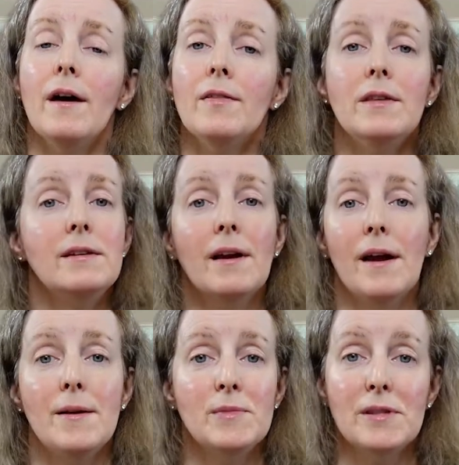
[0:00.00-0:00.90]
the
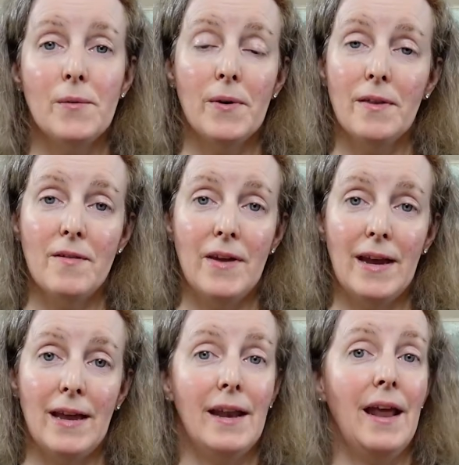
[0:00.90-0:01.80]
times that we're living
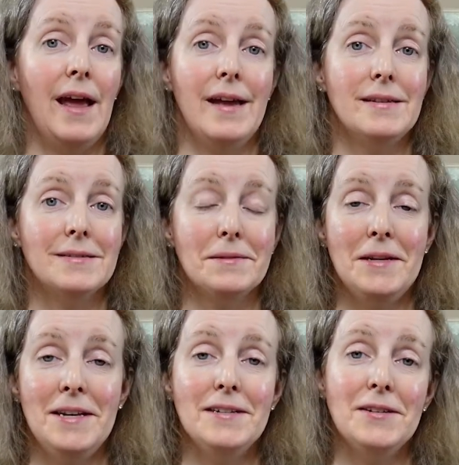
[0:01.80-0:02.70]
in as
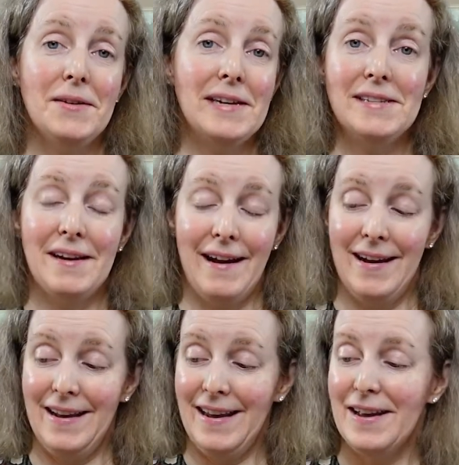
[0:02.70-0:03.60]
leading to
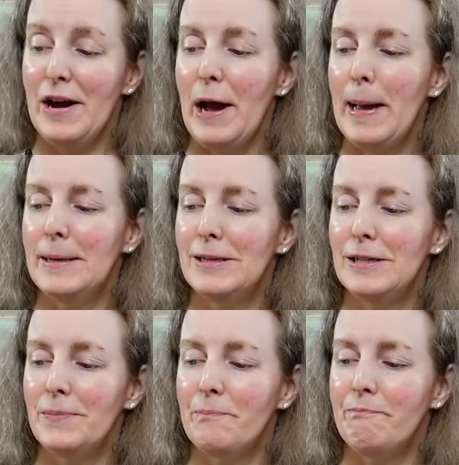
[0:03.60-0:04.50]
anxiety.
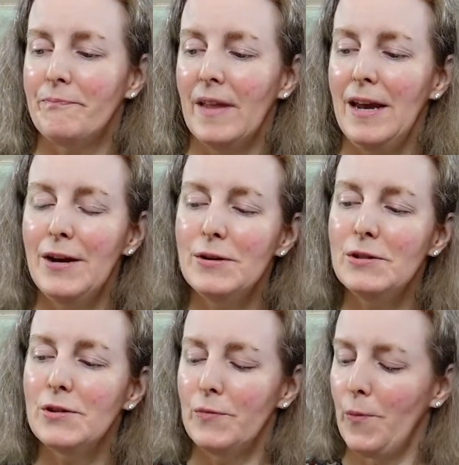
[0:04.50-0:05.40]
And
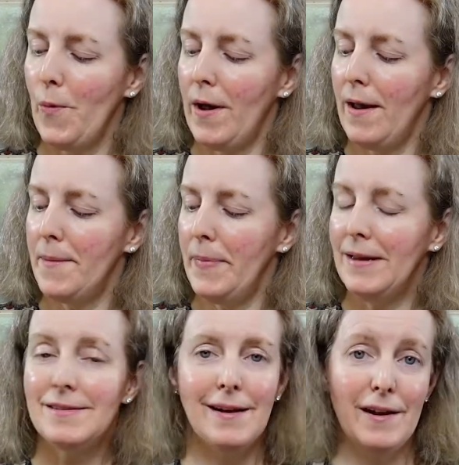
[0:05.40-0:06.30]
here's one on
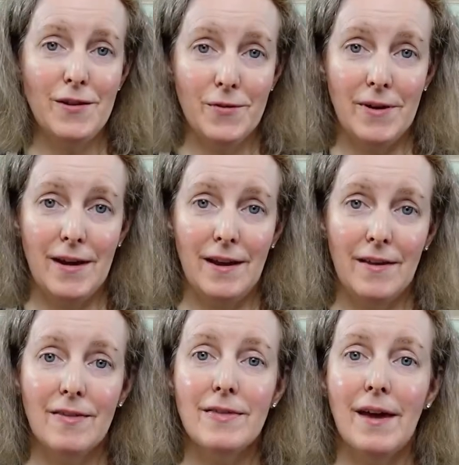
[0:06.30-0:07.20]
page 93
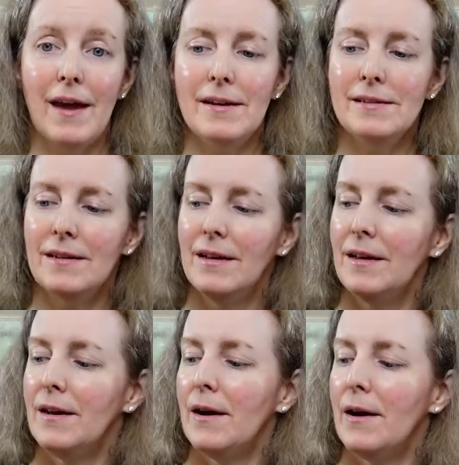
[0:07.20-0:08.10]
that
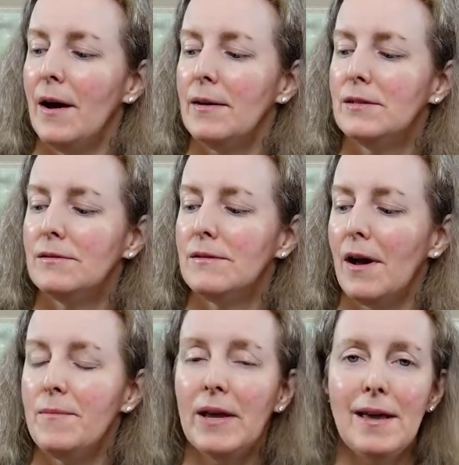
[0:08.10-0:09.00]

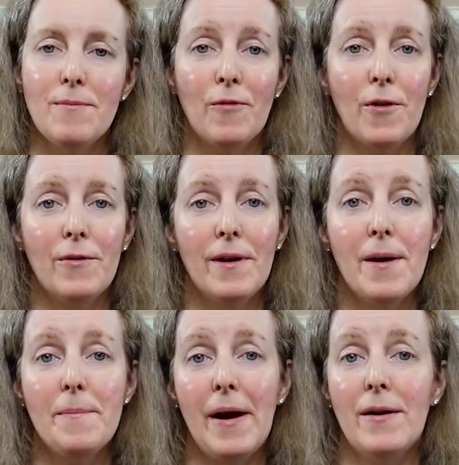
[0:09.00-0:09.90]
Don McKim wrote
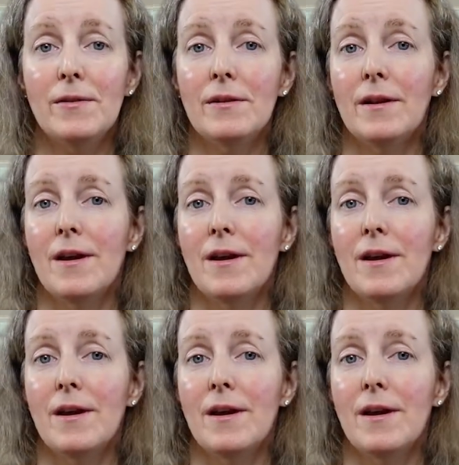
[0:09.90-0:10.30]
about